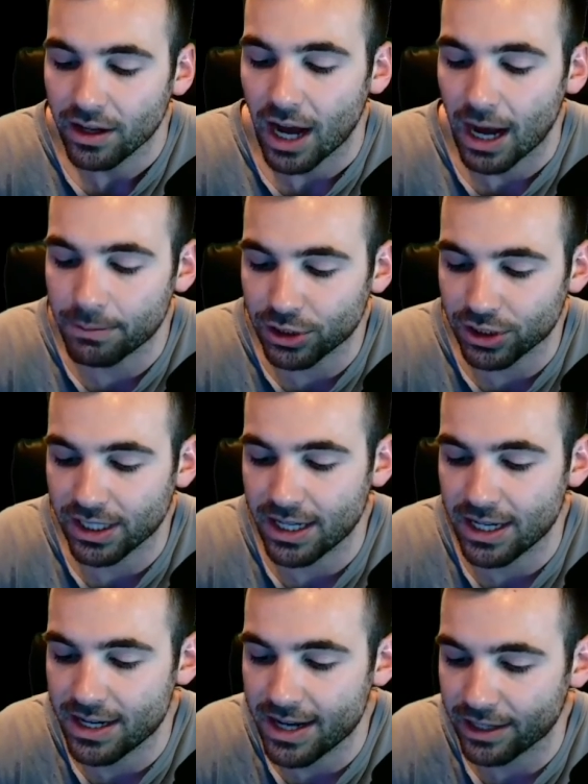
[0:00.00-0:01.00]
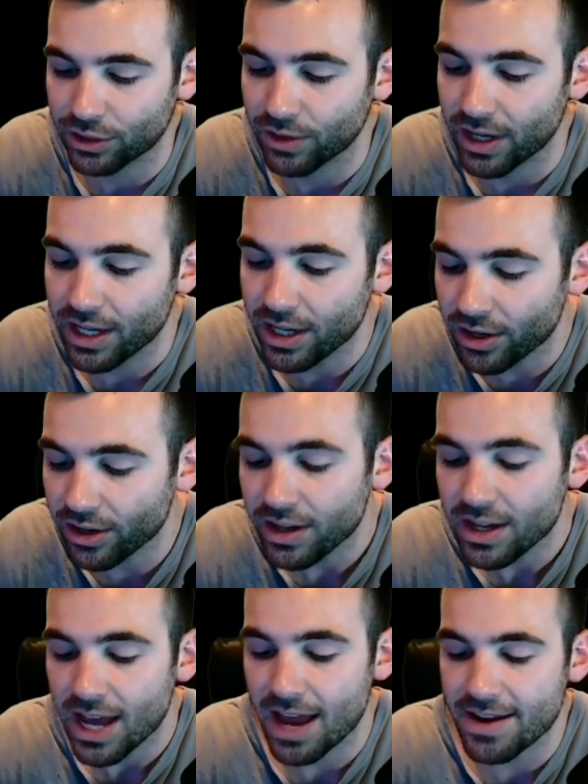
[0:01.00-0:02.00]
I'm just going to hit next right here,
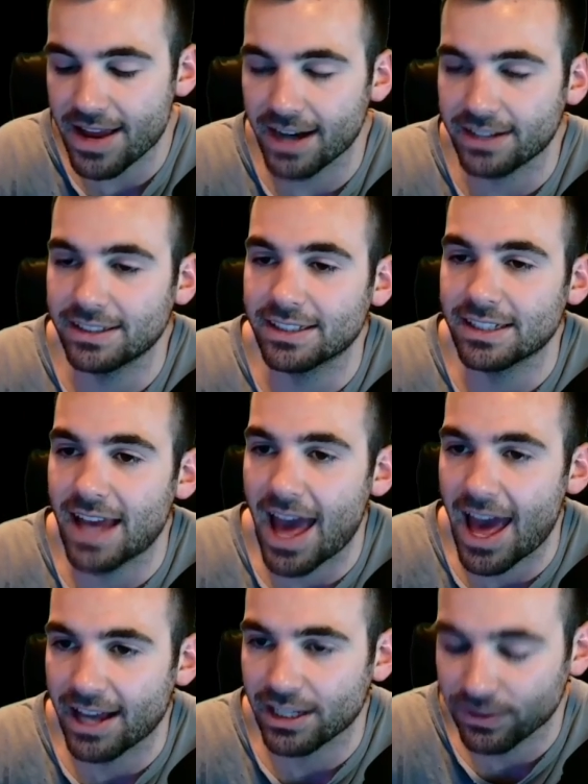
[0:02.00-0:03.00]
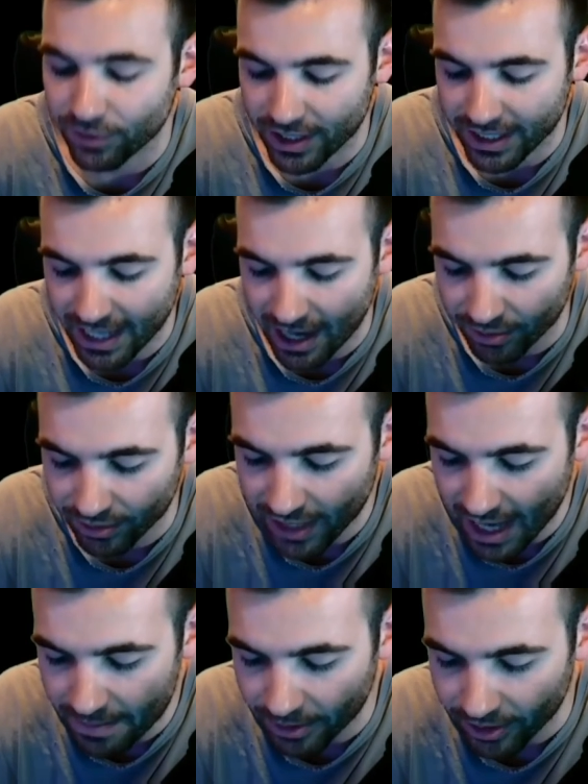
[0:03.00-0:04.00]
and next is going to ask for an account
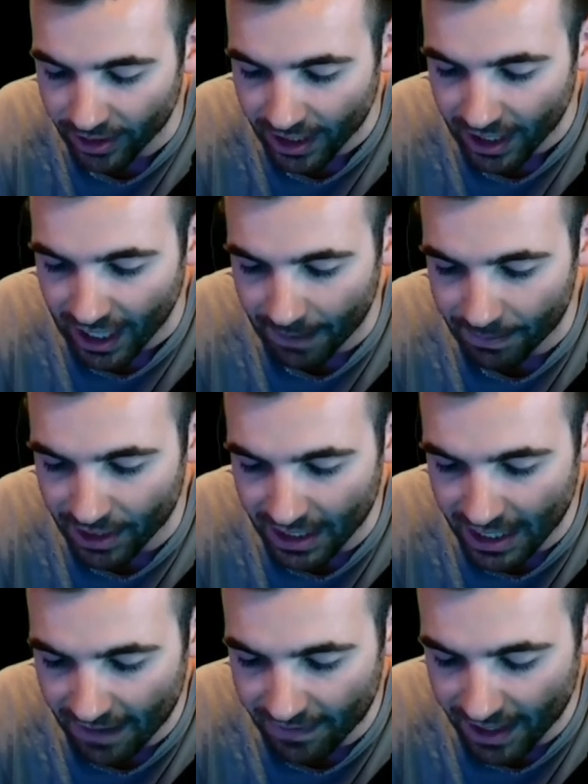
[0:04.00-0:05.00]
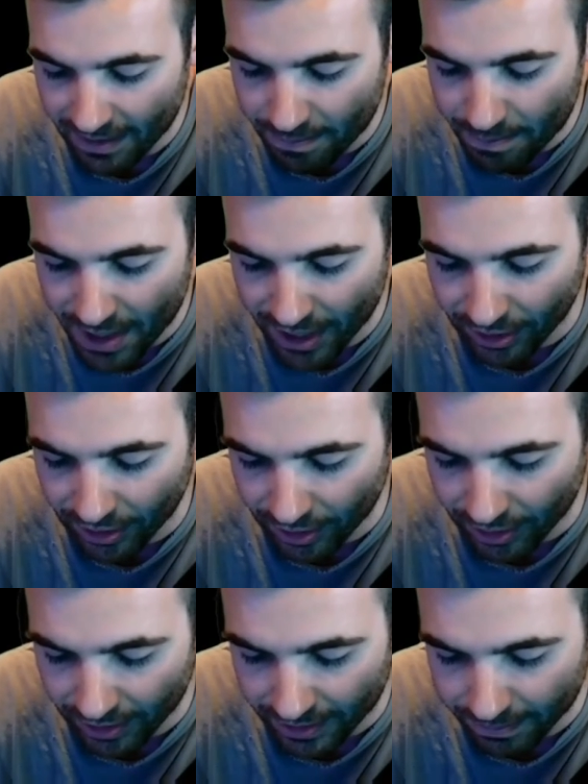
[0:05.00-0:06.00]
label. I'm going to give it
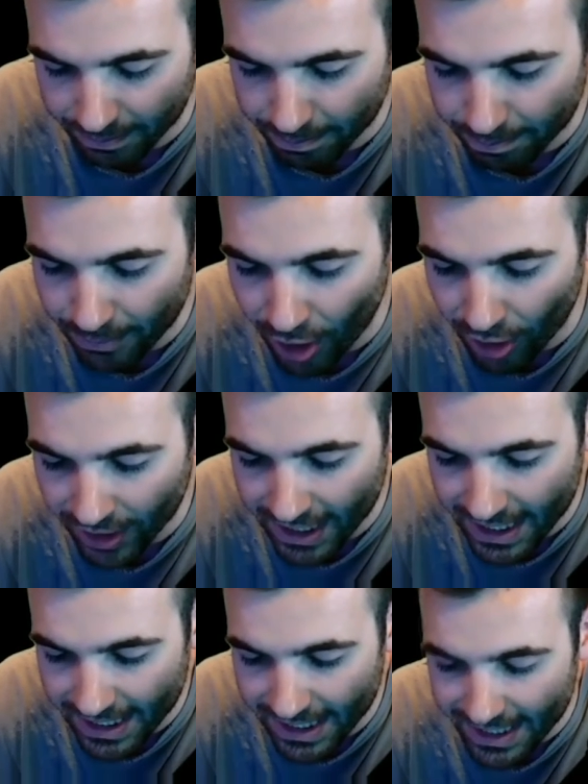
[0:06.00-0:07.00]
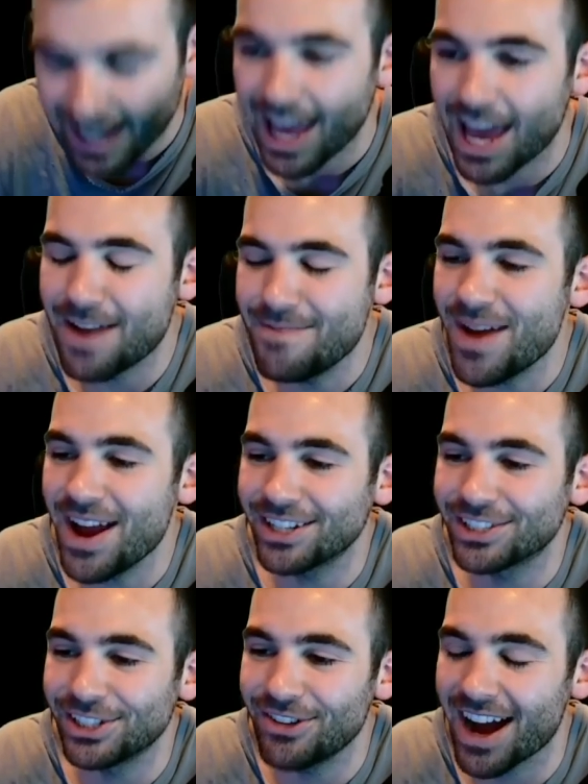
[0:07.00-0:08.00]
Mickle Markets, and make
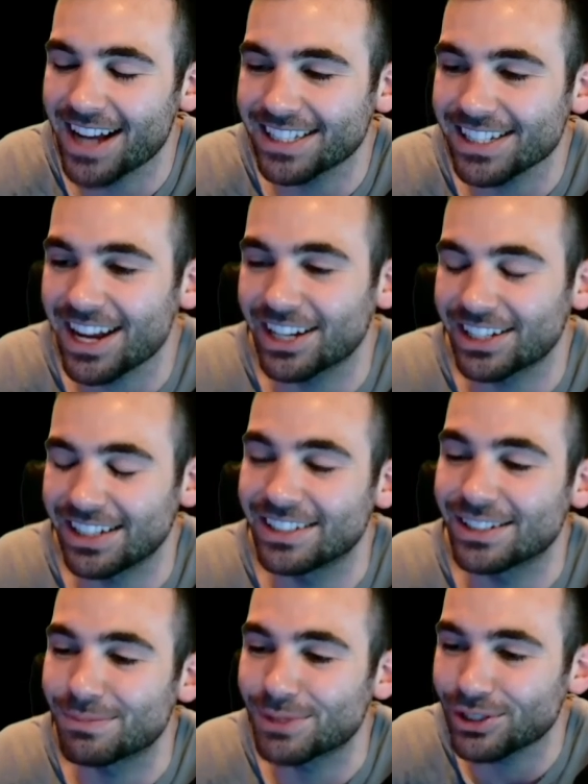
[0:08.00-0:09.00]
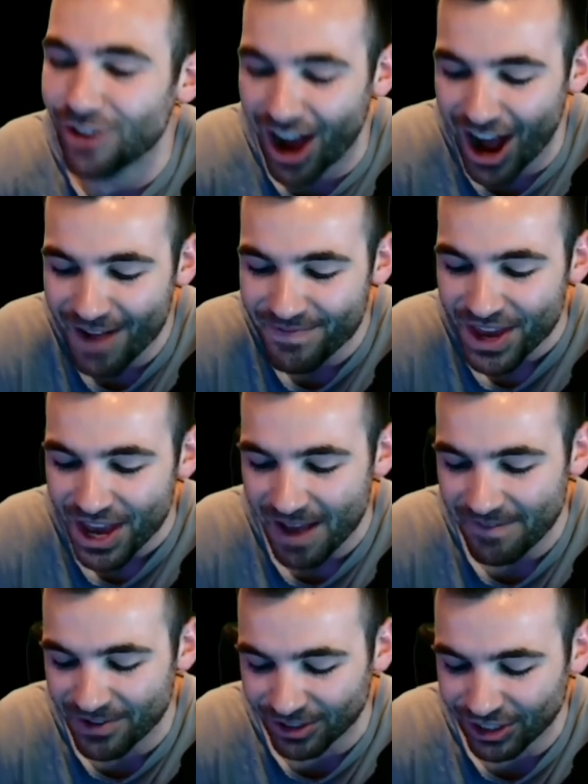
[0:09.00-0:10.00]
sure you guys like and subscribe
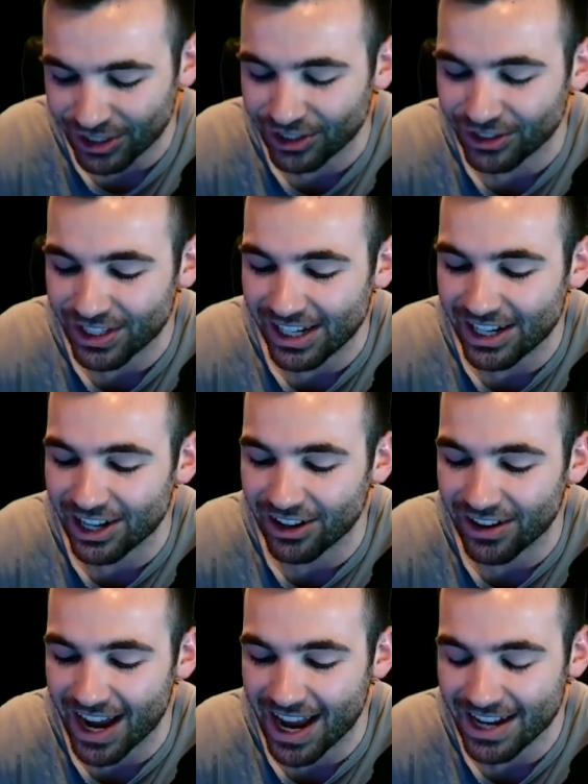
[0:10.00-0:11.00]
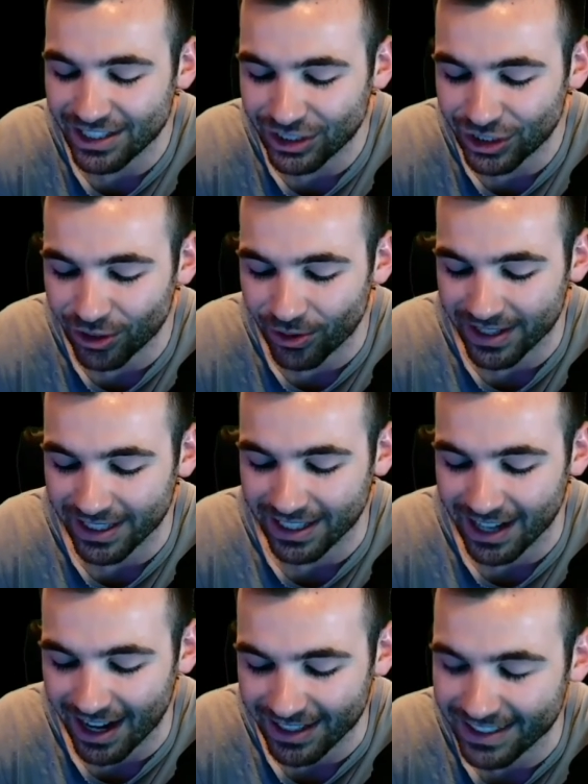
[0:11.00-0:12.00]
if you're still here and enjoying the
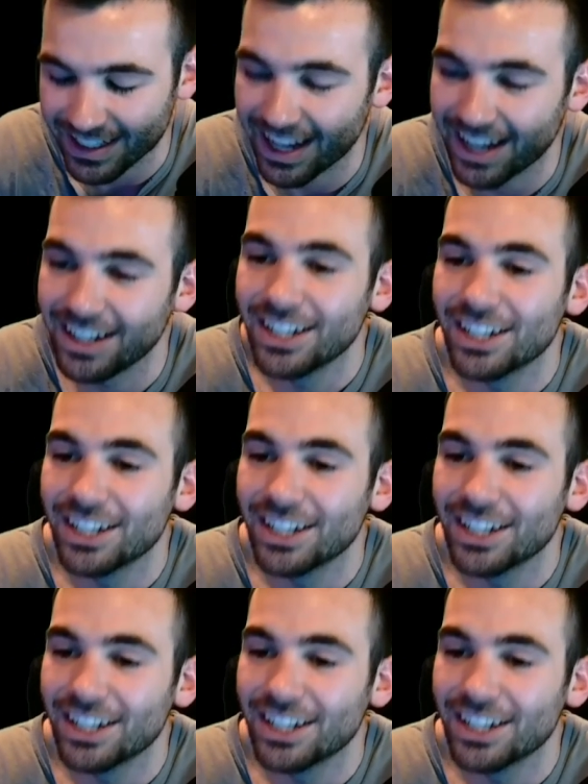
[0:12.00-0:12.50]
content.